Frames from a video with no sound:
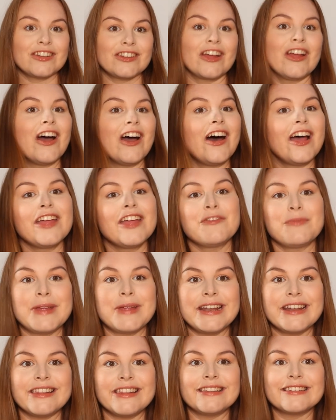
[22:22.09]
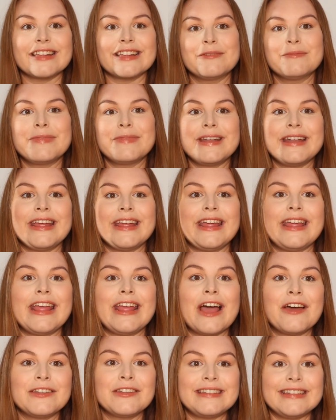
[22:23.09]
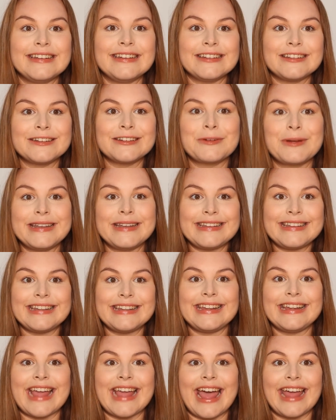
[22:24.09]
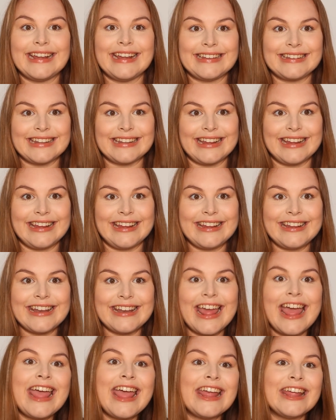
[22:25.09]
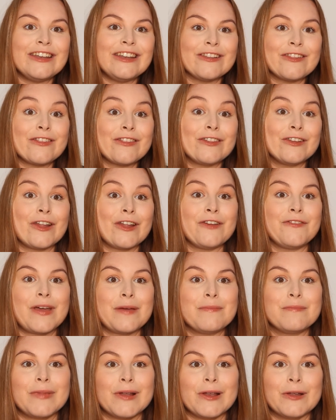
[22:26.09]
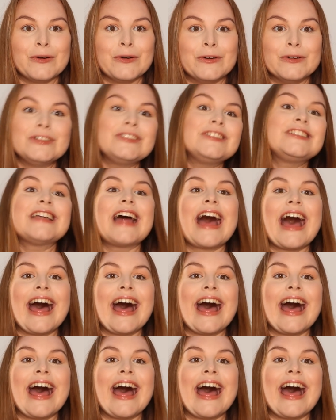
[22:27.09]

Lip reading: So I have been at this company since 2018 in the November launch,